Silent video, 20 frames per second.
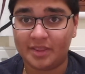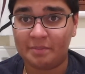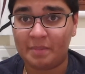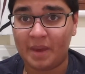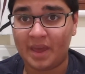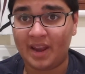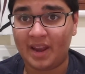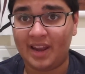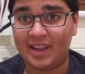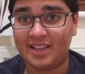the
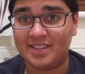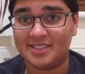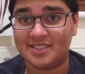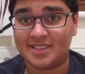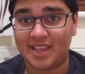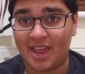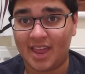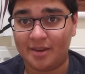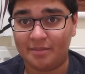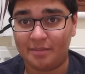Battling
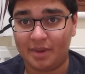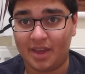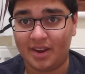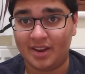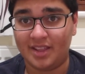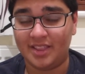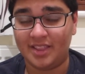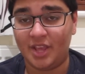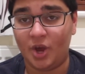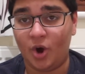Sandman
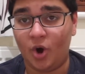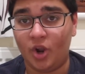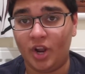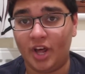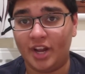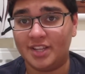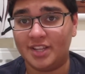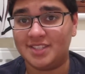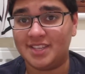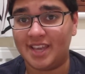in the
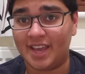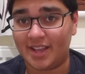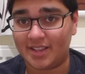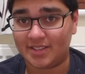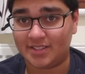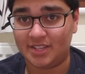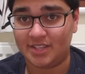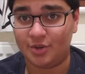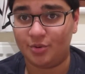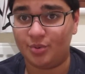all-out attack
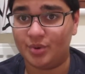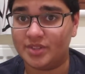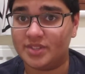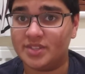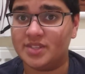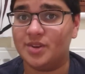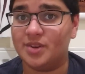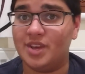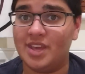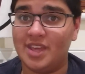
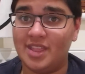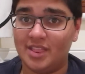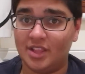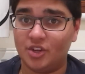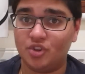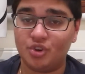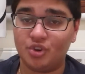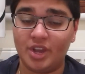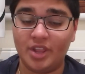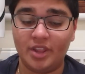sequence in the
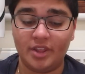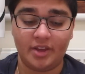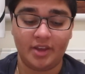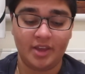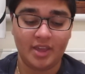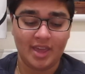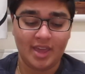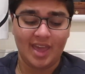trailer.